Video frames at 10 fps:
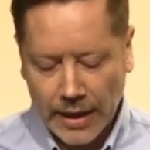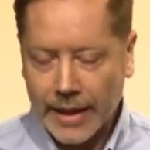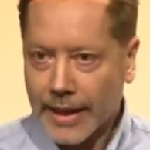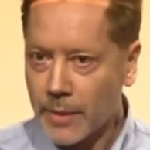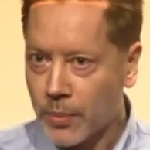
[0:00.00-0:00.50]

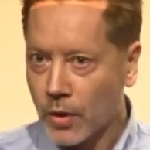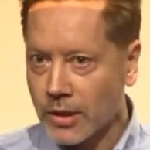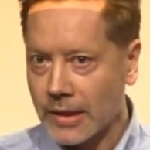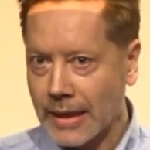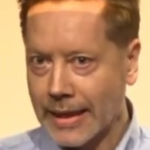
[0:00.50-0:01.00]

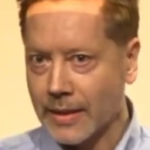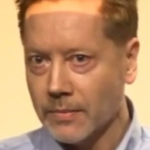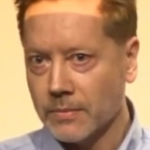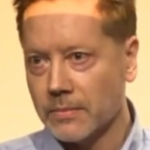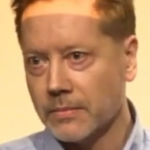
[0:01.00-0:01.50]
Importantly,
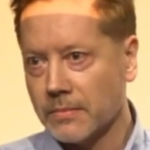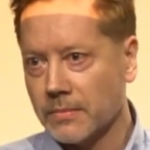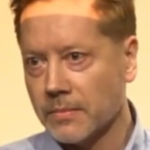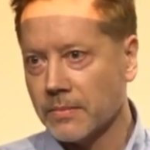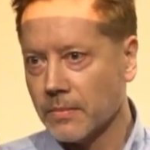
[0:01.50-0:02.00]

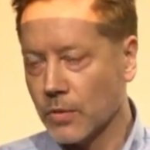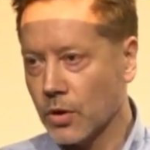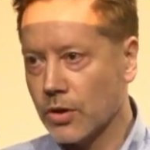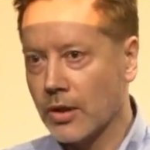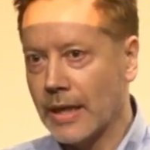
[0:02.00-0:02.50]

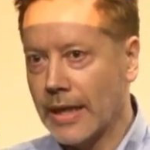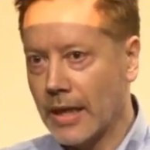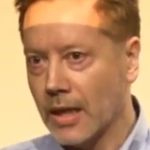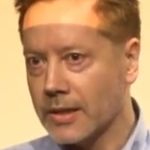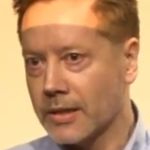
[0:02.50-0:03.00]
not only
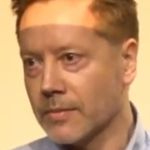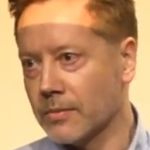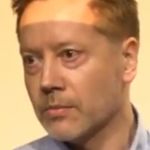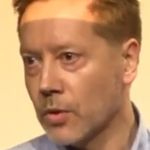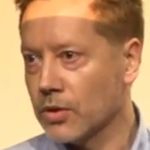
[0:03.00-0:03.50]
us,
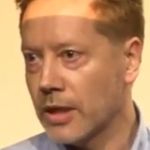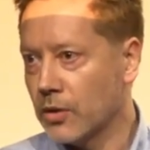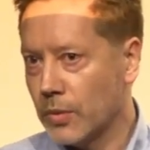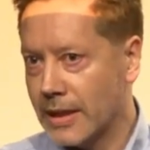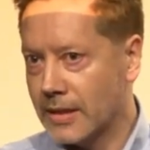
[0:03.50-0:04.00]
mostly
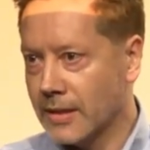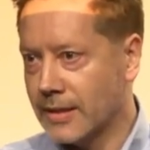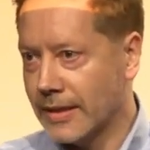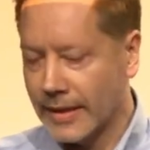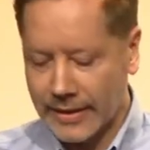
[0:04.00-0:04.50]
Norwegians
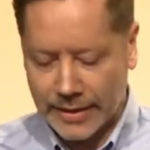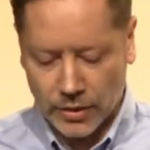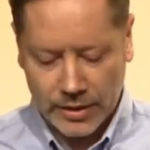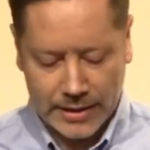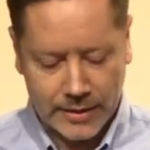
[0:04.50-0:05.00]
in the
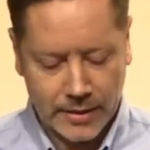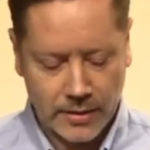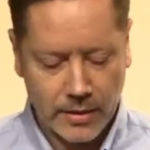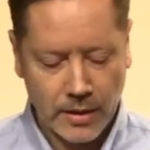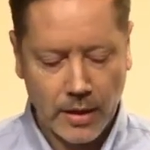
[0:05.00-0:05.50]
audience,
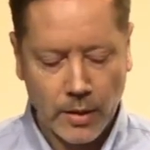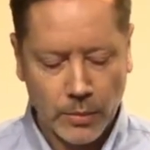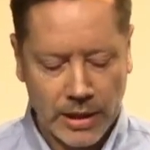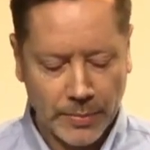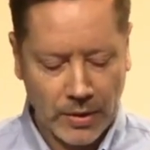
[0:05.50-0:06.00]
but
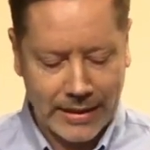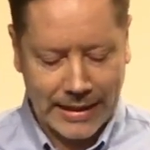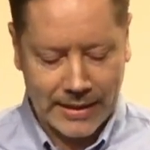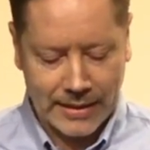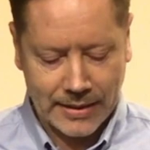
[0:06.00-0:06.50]
the
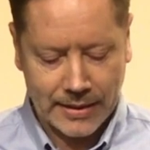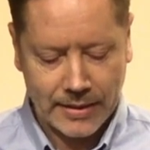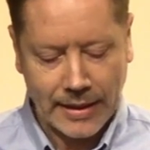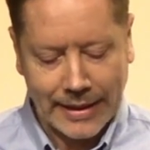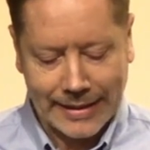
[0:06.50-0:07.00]
politicians
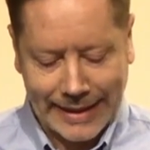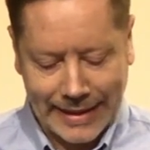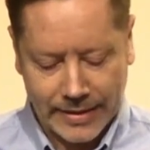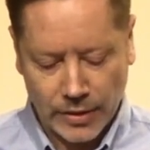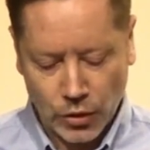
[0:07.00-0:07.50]

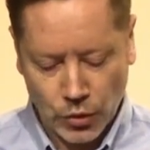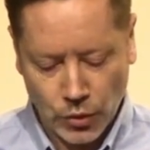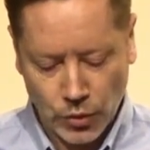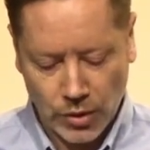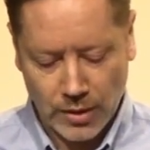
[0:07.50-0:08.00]
need
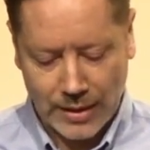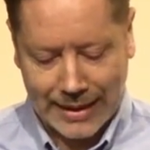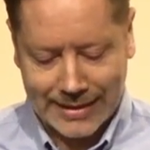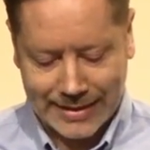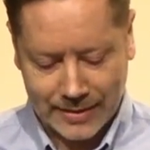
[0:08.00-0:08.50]
to
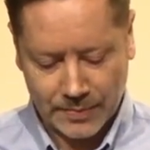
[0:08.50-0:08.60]
listen.